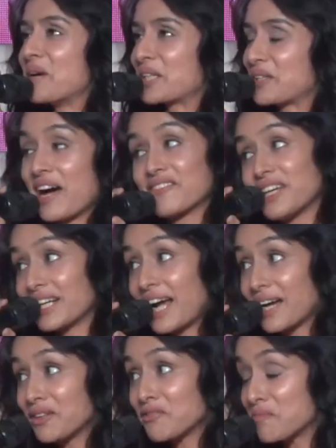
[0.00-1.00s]
but to have that
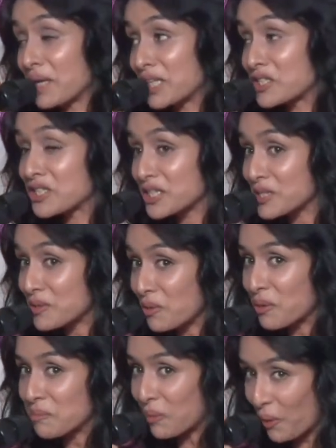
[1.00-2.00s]
kind of patience is
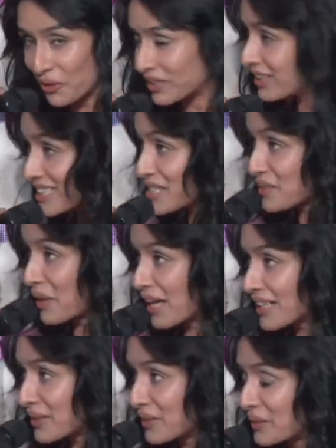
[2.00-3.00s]
so important as
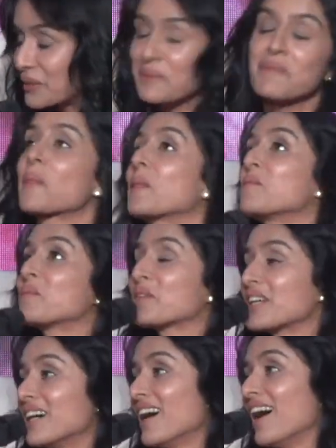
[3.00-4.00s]
well, you know.
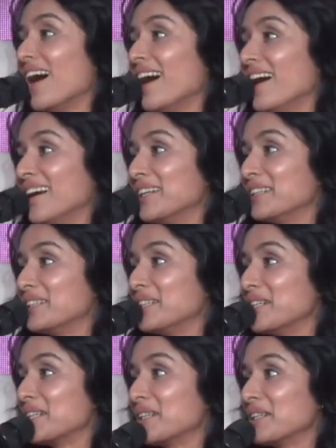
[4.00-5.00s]
Absolutely. And
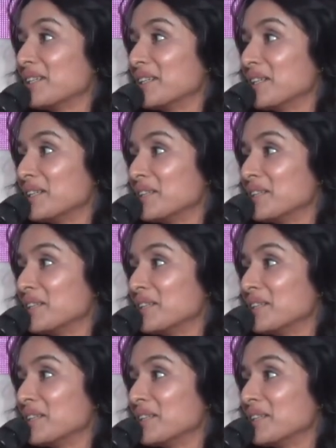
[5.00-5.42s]
yeah. uh,